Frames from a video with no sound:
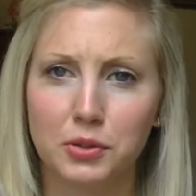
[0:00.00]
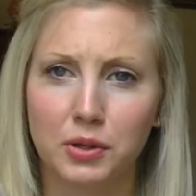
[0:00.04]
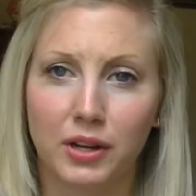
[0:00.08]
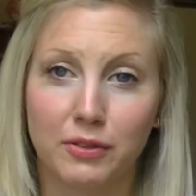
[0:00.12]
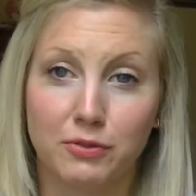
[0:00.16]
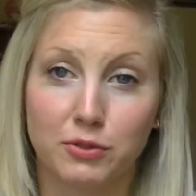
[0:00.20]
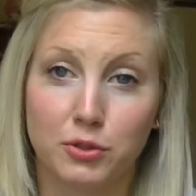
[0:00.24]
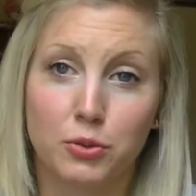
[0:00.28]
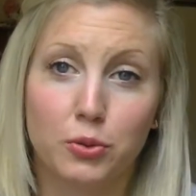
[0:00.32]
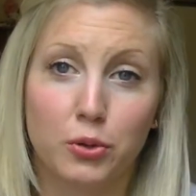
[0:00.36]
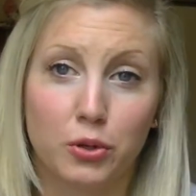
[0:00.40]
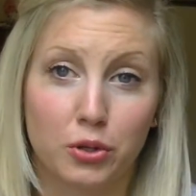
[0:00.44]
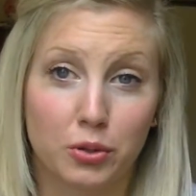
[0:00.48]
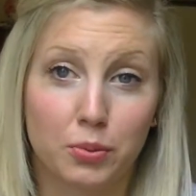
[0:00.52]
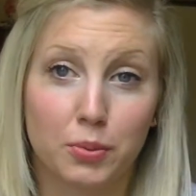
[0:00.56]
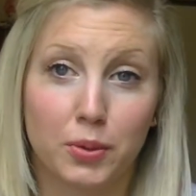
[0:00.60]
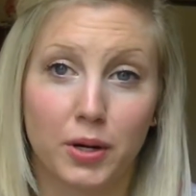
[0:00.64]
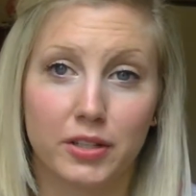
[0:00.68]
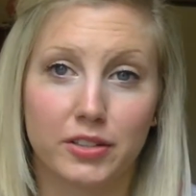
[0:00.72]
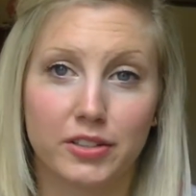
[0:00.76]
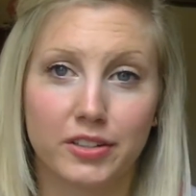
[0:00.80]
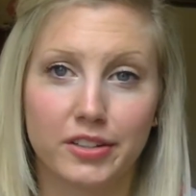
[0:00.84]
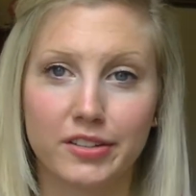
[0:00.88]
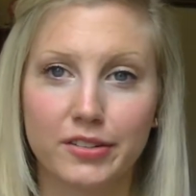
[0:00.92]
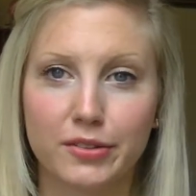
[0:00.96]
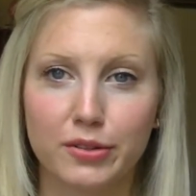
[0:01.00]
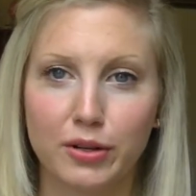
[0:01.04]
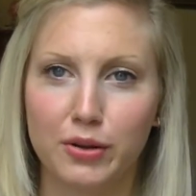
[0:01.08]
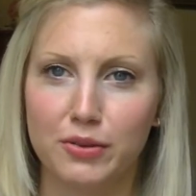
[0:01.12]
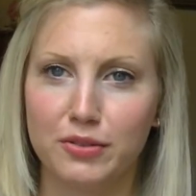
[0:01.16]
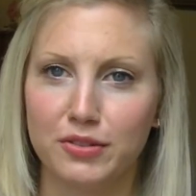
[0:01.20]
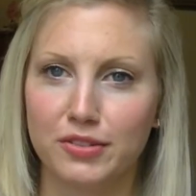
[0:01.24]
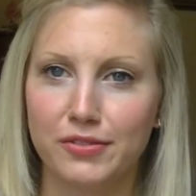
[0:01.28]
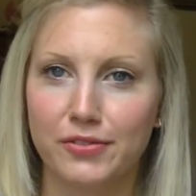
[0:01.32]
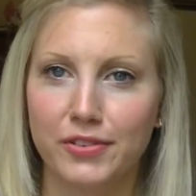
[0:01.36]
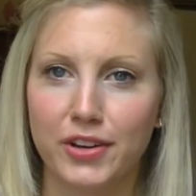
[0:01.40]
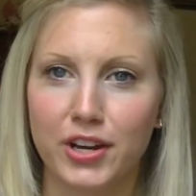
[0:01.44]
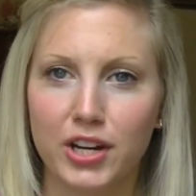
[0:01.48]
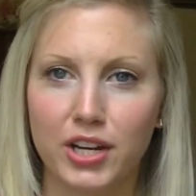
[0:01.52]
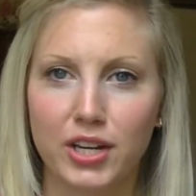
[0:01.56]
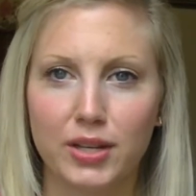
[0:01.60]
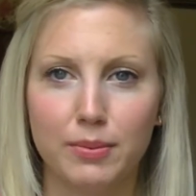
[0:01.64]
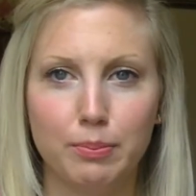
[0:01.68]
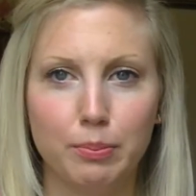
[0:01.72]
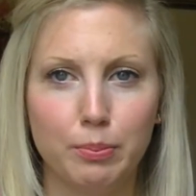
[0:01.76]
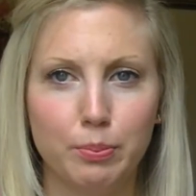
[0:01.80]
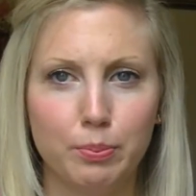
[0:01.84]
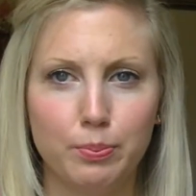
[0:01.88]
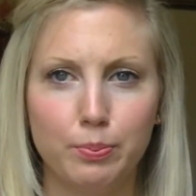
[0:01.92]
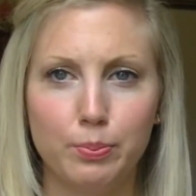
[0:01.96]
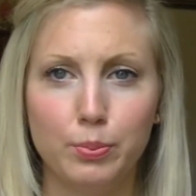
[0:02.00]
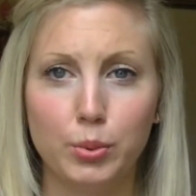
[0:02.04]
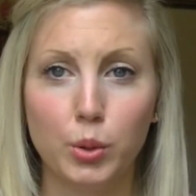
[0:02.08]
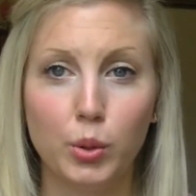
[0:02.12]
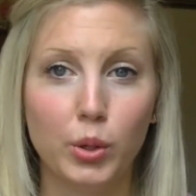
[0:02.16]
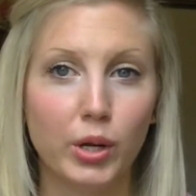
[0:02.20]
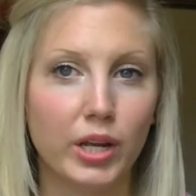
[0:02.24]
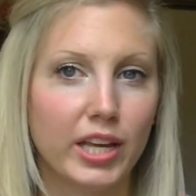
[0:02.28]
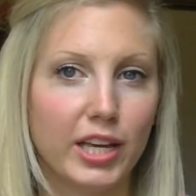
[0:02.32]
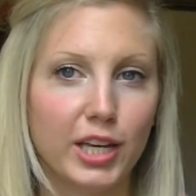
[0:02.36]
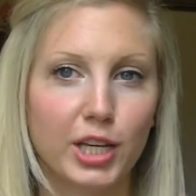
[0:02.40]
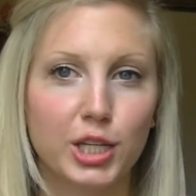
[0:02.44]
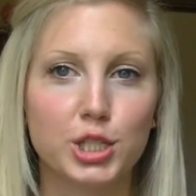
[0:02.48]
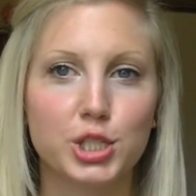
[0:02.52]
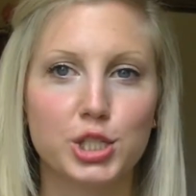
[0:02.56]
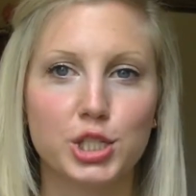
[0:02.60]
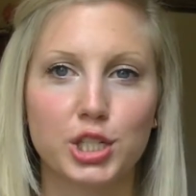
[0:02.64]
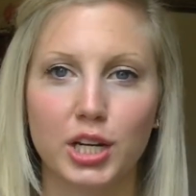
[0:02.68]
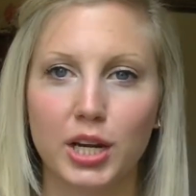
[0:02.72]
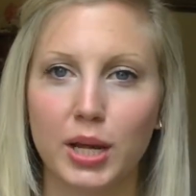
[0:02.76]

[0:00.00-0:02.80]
have two older brothers, so I was very boyish,